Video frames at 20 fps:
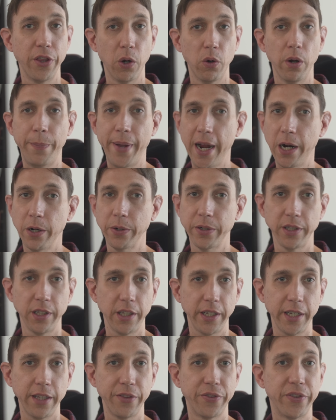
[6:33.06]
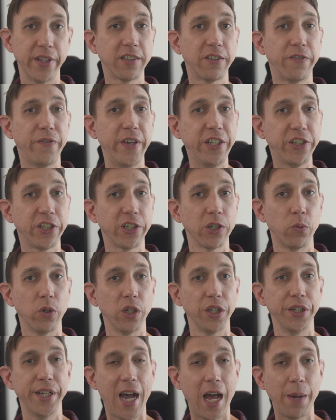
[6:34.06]
apparently this feature will
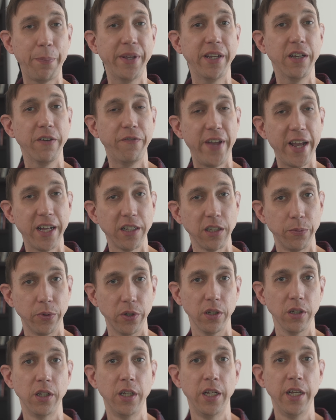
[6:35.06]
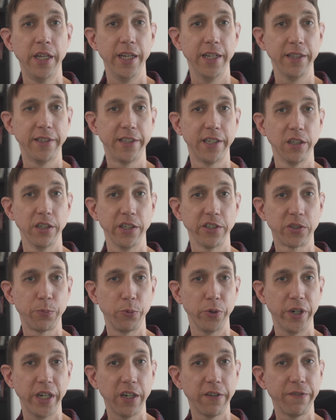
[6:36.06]
not be available until a
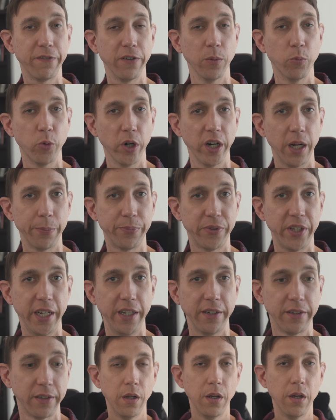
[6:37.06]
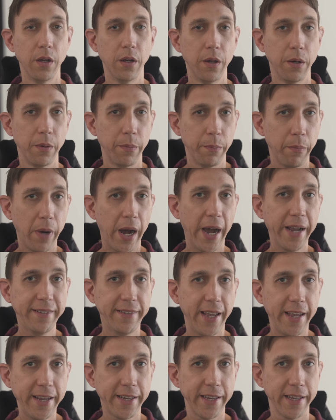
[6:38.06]
spring firmware update. My
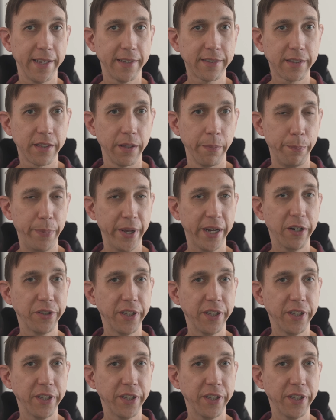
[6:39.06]
take is the bigger the